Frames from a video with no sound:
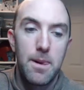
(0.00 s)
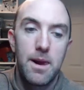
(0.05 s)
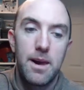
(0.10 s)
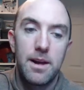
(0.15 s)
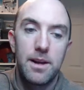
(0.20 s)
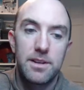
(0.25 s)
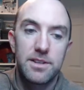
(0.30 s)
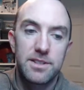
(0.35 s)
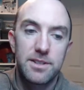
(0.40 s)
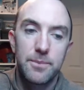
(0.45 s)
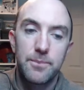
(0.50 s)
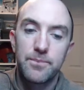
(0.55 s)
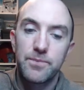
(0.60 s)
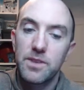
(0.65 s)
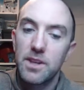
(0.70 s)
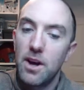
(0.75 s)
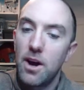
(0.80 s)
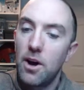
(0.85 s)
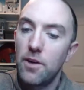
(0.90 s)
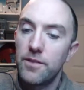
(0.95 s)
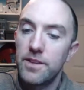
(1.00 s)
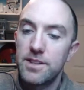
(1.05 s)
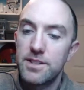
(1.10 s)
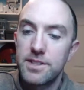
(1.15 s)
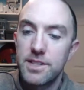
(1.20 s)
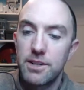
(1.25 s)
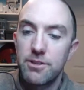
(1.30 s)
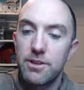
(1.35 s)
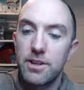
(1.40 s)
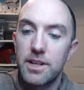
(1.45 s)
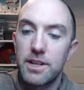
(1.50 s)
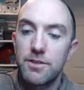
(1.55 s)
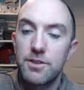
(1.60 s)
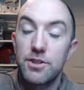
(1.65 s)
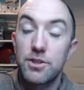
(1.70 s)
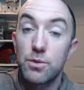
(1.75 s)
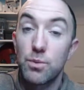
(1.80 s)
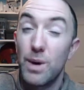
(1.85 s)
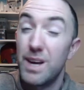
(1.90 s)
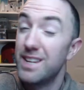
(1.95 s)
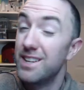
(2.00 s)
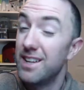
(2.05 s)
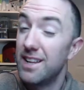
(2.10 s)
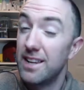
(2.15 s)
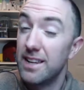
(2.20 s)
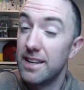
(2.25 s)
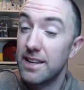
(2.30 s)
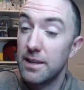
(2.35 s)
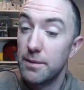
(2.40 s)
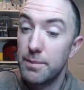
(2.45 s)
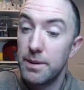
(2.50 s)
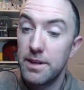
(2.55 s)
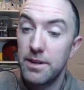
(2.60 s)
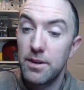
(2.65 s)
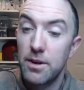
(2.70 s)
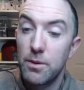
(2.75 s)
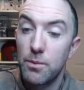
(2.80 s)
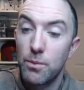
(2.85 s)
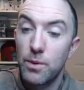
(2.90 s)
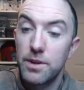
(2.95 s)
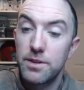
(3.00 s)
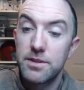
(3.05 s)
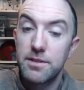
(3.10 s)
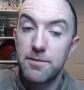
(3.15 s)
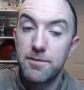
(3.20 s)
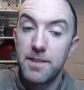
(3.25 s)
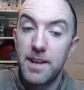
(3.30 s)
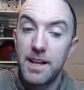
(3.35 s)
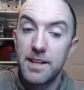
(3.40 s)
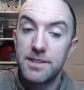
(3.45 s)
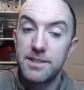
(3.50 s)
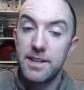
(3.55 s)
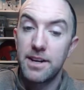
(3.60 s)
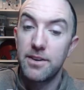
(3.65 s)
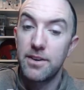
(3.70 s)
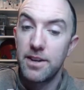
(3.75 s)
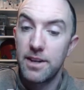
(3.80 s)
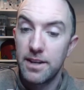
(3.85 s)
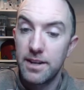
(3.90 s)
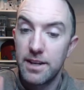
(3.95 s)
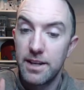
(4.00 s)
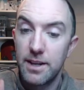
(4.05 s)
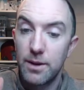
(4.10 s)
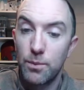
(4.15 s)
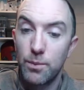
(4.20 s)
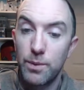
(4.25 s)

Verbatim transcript: And on this serial you just wait a little bit. Once it flattens out, it